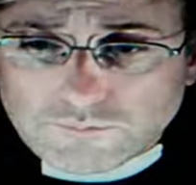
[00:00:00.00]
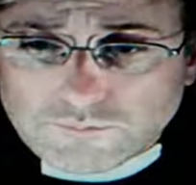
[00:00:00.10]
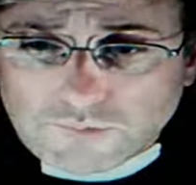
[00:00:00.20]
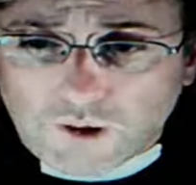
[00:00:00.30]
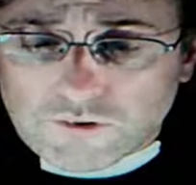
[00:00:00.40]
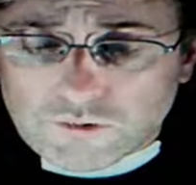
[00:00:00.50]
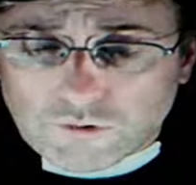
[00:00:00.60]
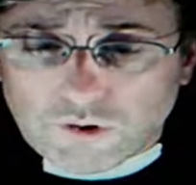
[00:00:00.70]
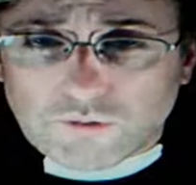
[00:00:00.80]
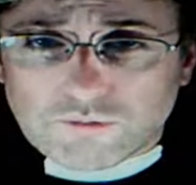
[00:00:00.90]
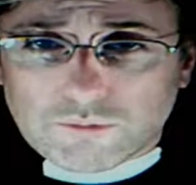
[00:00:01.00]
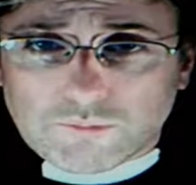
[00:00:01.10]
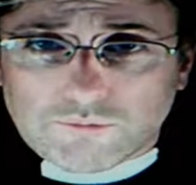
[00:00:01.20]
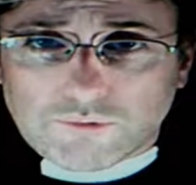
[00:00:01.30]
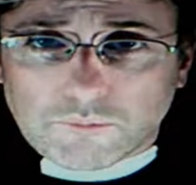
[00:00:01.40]
Now, as you'll know from
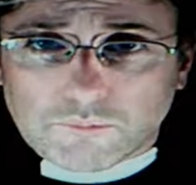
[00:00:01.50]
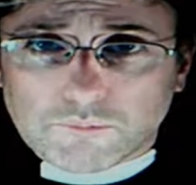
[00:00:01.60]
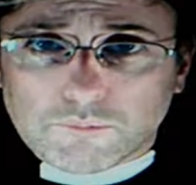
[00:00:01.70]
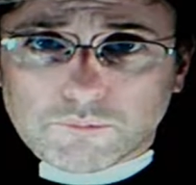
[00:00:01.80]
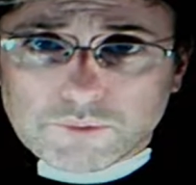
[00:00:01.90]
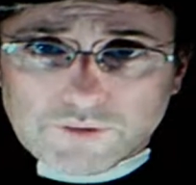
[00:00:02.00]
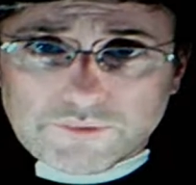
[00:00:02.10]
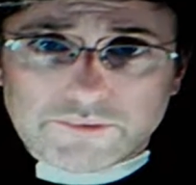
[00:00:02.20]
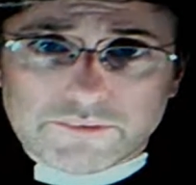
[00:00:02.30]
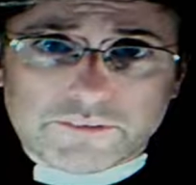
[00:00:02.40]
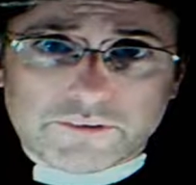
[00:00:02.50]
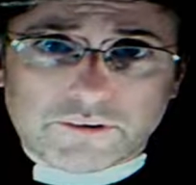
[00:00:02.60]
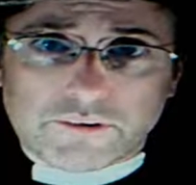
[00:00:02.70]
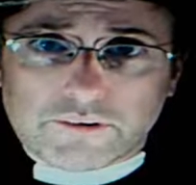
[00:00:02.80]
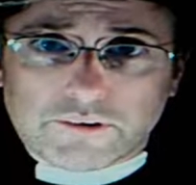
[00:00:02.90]
previous
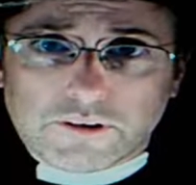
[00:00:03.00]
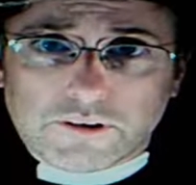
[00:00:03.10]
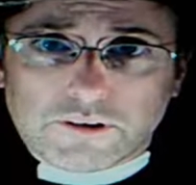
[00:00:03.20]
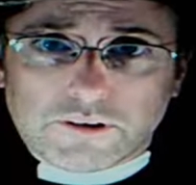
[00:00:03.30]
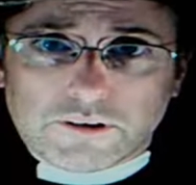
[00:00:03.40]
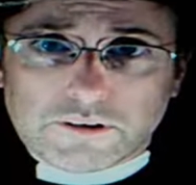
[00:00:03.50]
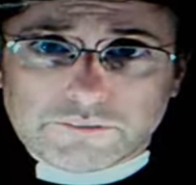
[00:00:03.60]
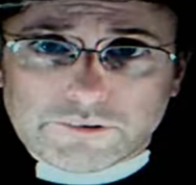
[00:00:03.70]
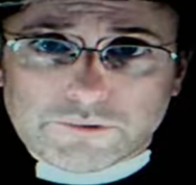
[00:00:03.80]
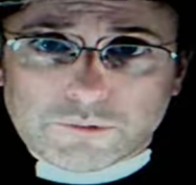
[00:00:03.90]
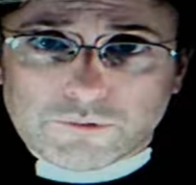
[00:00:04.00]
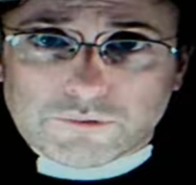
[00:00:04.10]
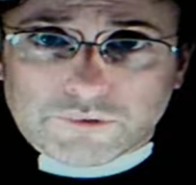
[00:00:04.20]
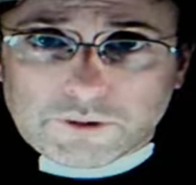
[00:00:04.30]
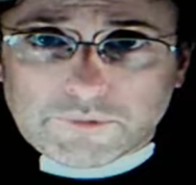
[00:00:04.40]
virtual
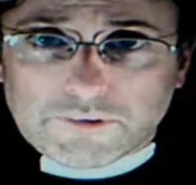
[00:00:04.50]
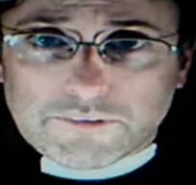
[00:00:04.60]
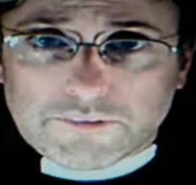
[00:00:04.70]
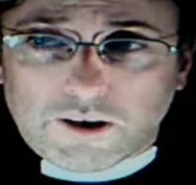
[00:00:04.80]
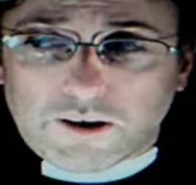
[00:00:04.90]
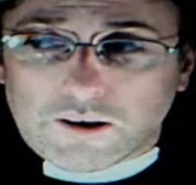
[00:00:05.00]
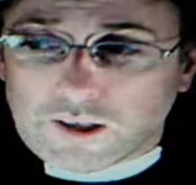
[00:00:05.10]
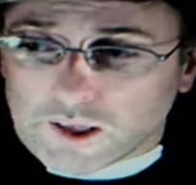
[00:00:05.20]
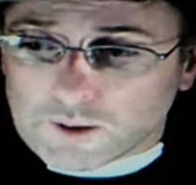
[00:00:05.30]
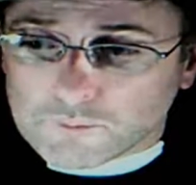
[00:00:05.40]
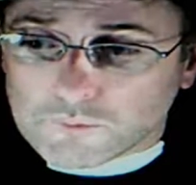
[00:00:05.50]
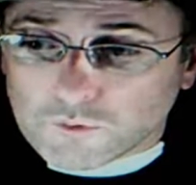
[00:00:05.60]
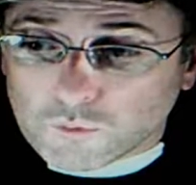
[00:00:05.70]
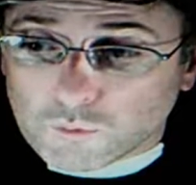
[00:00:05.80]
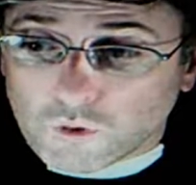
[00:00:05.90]
sermons, I am
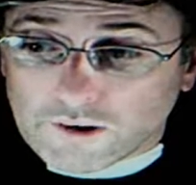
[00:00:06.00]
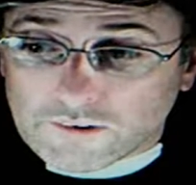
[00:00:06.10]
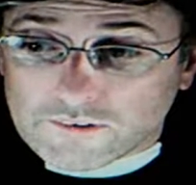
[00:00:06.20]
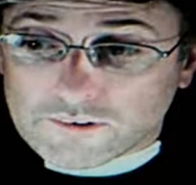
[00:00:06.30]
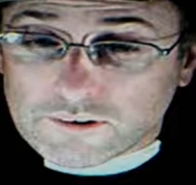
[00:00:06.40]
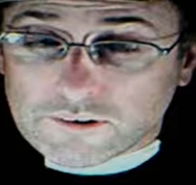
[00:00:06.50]
quite